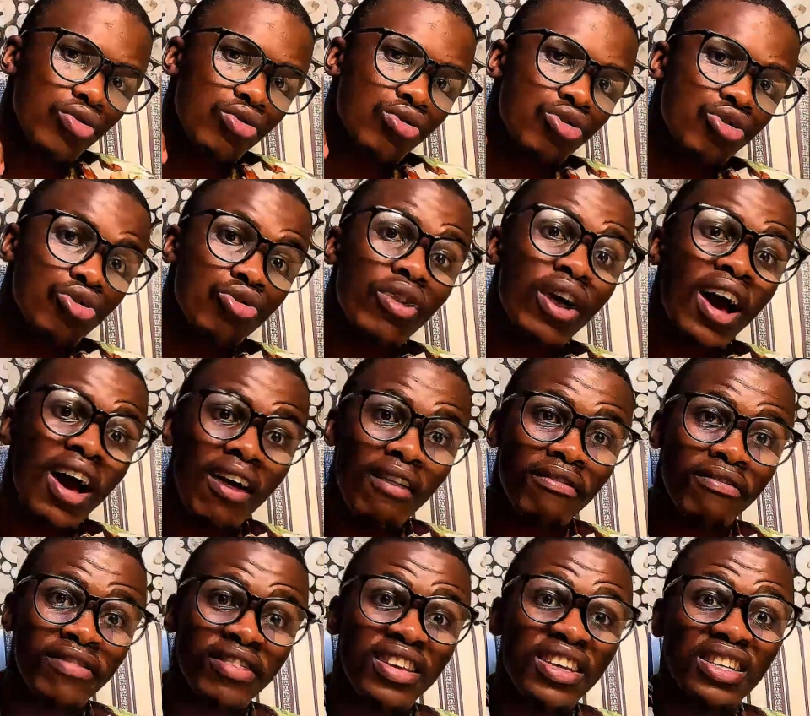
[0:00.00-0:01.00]
you
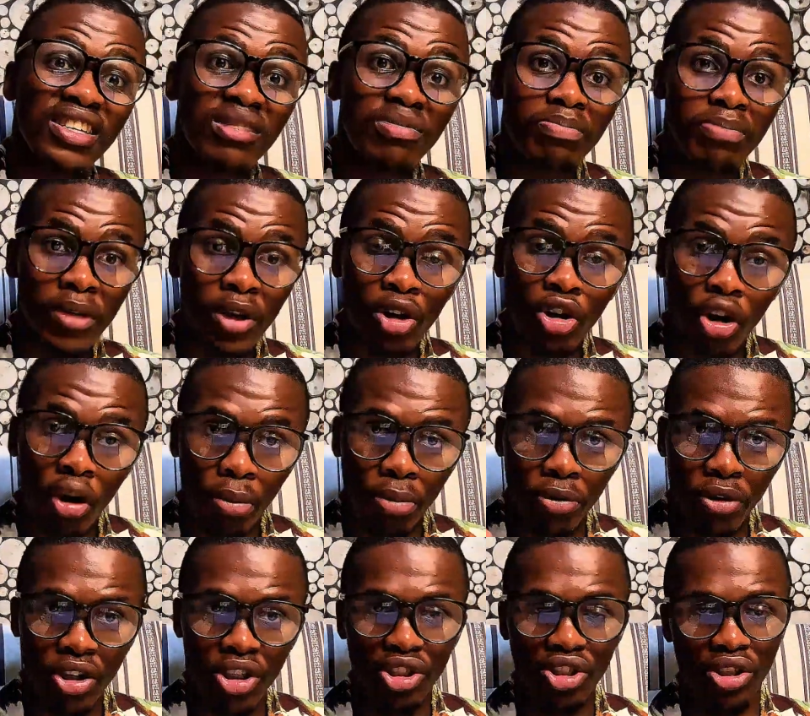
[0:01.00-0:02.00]
have these big
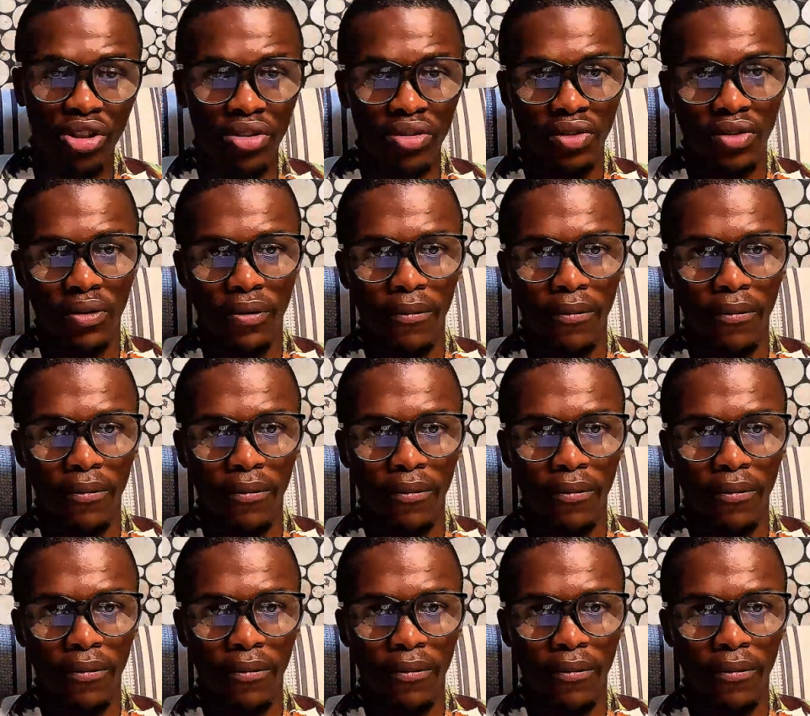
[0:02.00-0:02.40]
corporations.